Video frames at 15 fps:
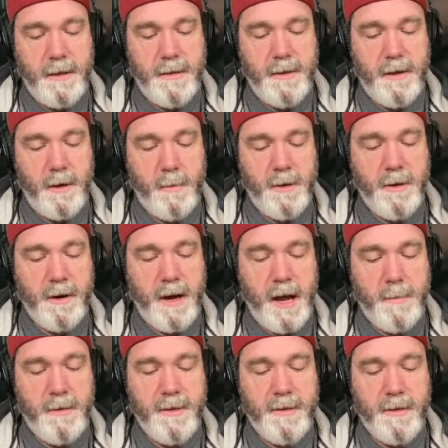see here. Whenever
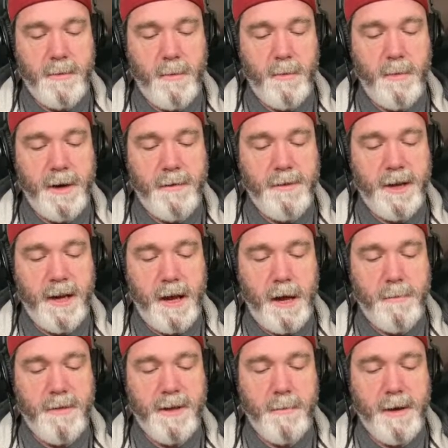the
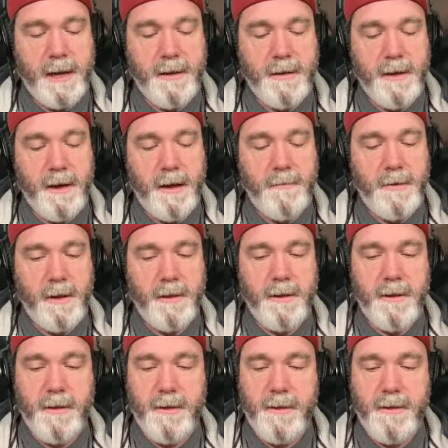goblins get back to town, follow
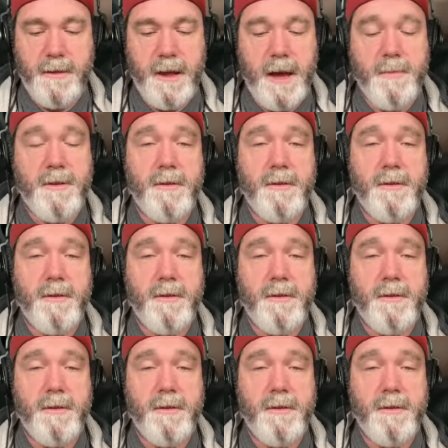these steps.